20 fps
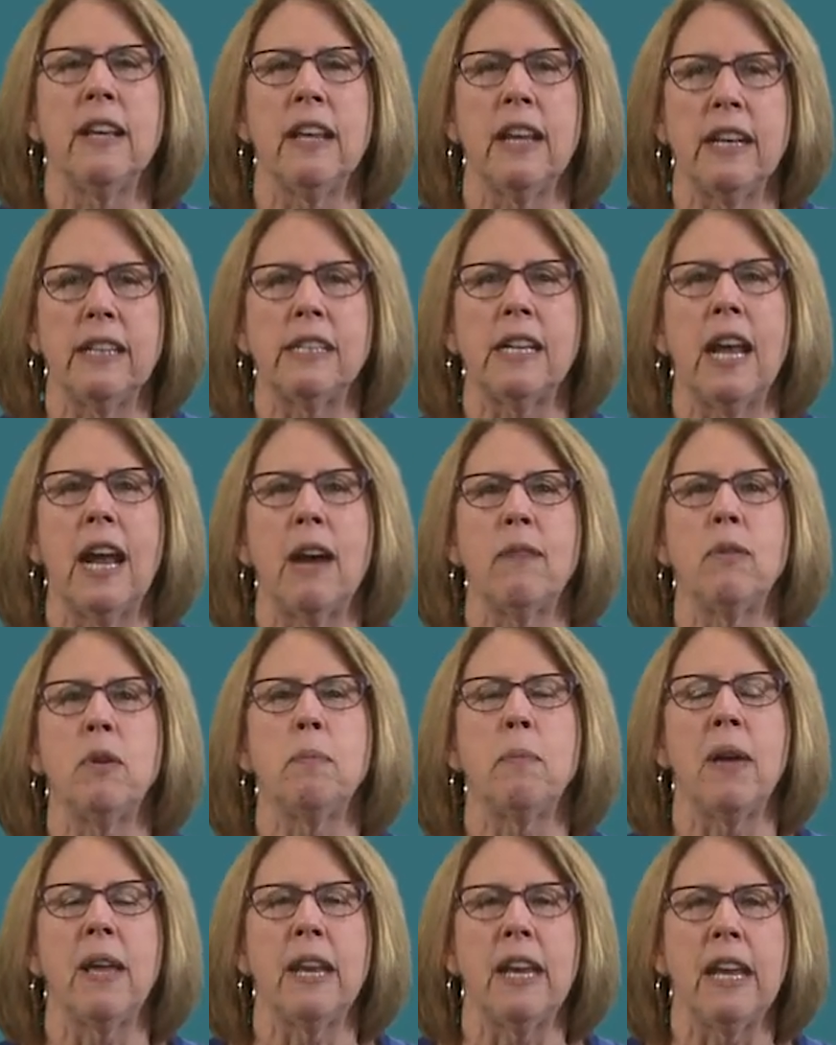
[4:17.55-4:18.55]
It's
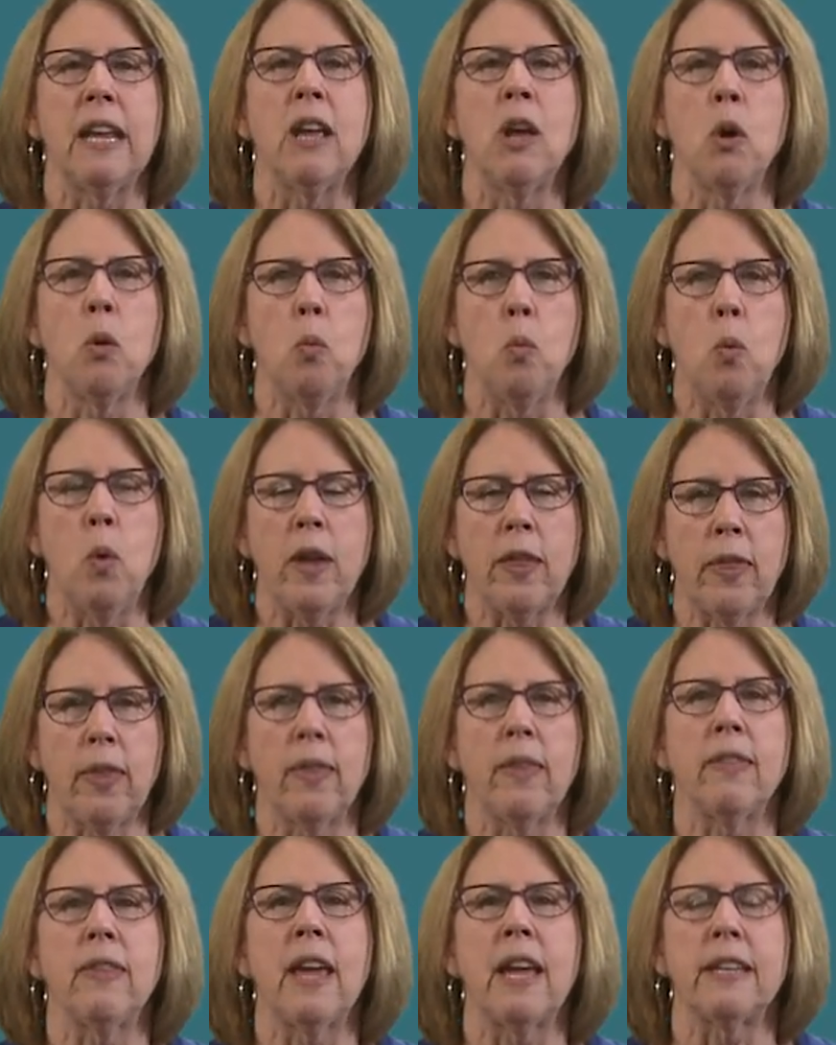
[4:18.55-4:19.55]
everybody with
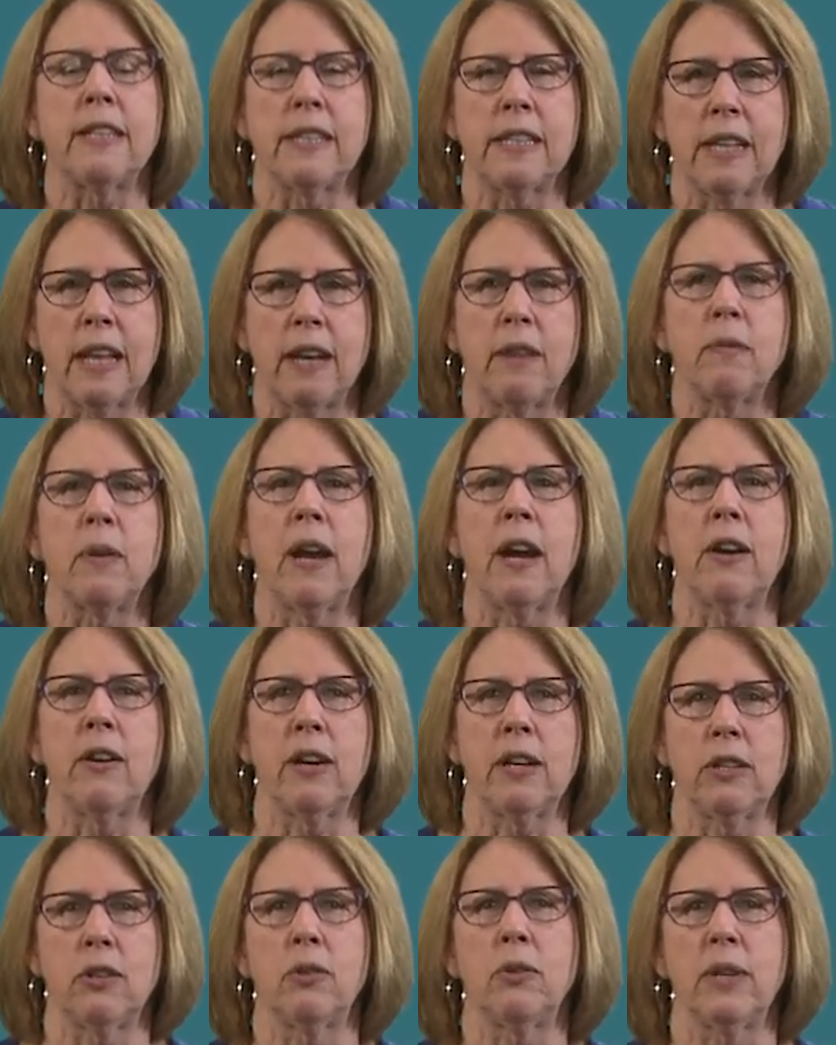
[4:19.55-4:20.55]
that set of
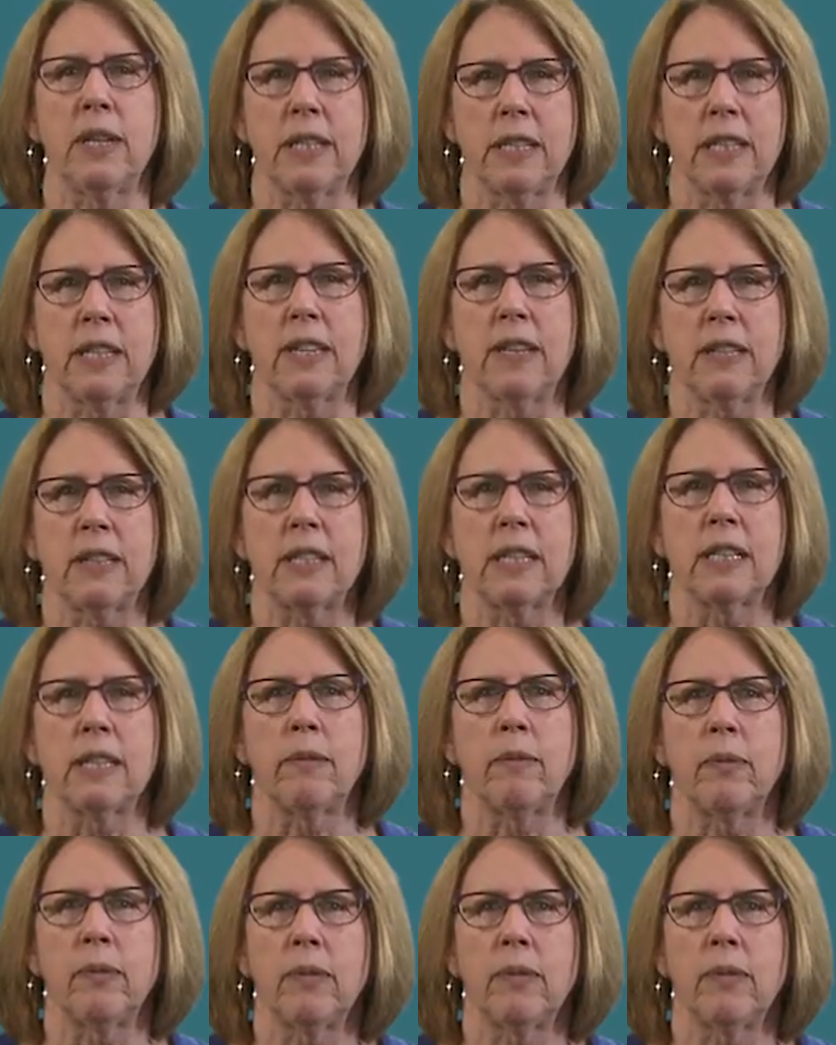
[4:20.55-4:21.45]
characteristics.